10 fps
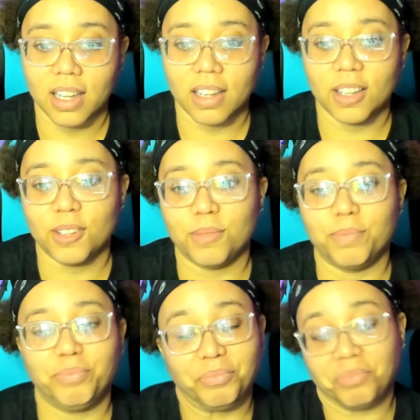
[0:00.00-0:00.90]

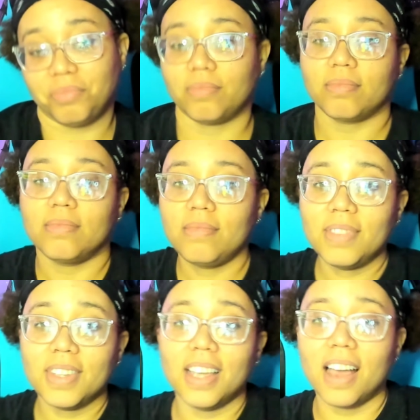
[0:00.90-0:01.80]

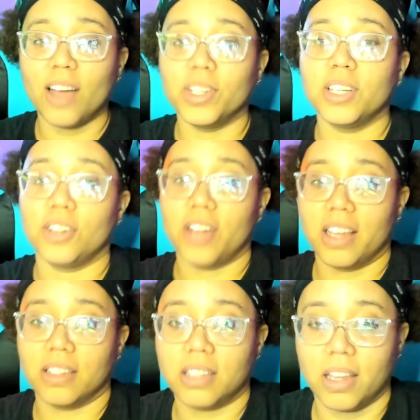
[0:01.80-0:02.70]
I really don't know
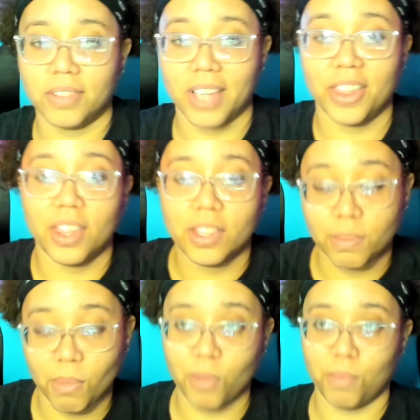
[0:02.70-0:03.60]
how it sounds at this
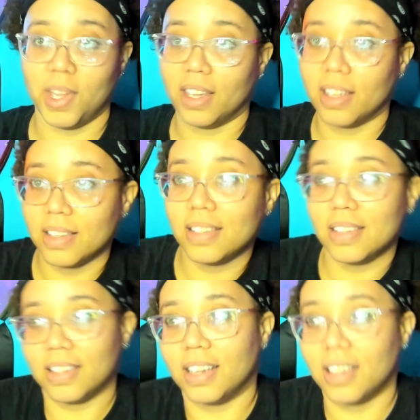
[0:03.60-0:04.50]
moment
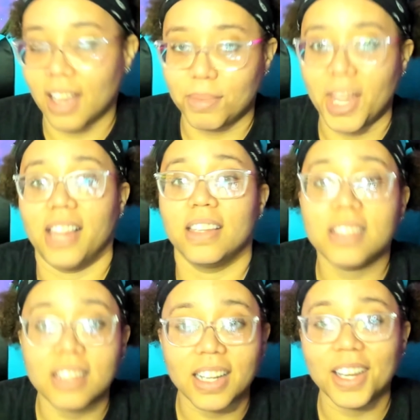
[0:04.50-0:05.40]
because I'm not
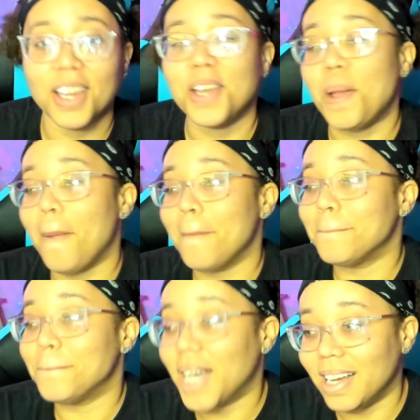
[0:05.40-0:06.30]
listening.
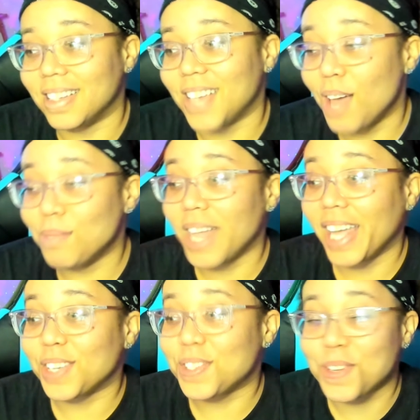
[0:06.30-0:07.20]
But I'm
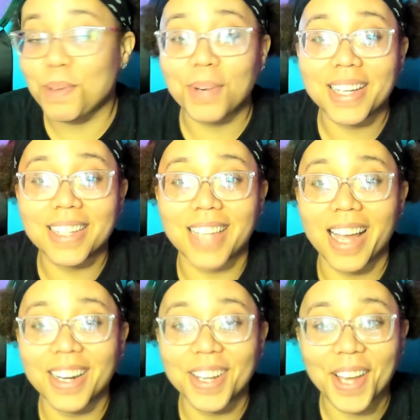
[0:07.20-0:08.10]
like super
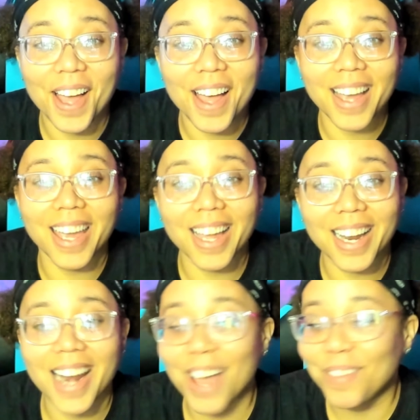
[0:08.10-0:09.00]
excited, y'all. I
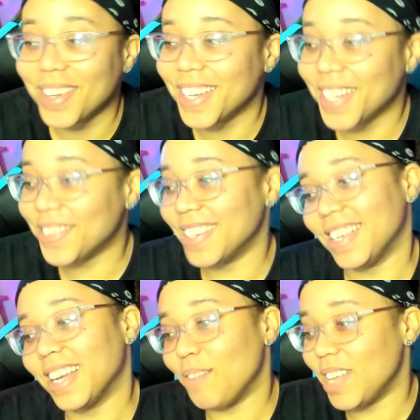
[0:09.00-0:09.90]
cannot believe this.
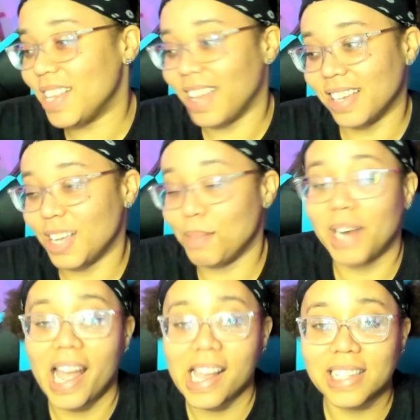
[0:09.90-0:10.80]
Like I said, I've been
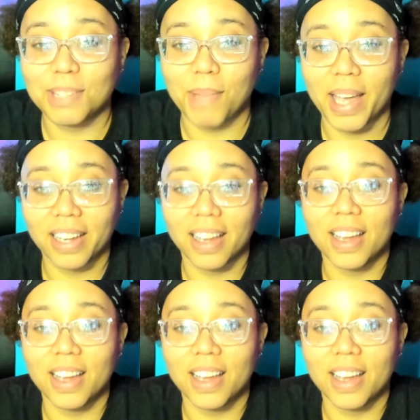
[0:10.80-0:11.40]
eyeing this mic